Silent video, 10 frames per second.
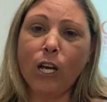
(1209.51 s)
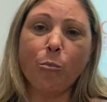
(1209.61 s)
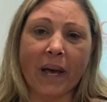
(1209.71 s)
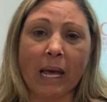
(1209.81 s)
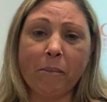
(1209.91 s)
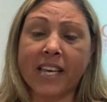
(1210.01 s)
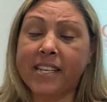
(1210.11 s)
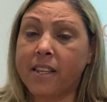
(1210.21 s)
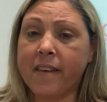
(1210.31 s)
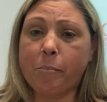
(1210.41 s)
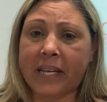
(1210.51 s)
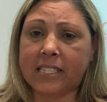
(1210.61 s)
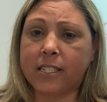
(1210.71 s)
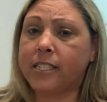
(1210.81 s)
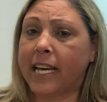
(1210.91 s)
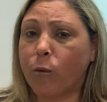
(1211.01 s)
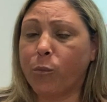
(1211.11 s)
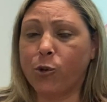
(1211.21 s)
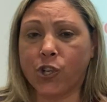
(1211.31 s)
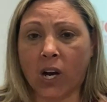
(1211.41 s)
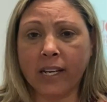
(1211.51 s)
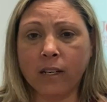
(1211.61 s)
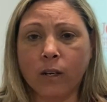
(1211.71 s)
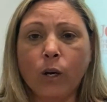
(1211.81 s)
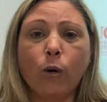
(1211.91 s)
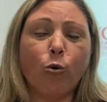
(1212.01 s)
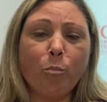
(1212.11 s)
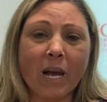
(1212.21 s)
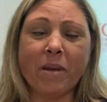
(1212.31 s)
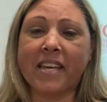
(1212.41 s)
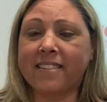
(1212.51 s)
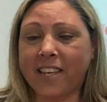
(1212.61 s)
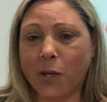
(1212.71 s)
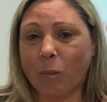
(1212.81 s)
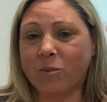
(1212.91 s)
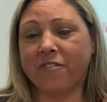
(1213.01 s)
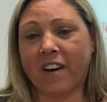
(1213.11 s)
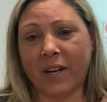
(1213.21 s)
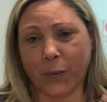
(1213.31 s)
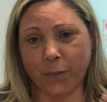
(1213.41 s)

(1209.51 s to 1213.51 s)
Perhaps they did their best to help you shine, or maybe they set you up to fail.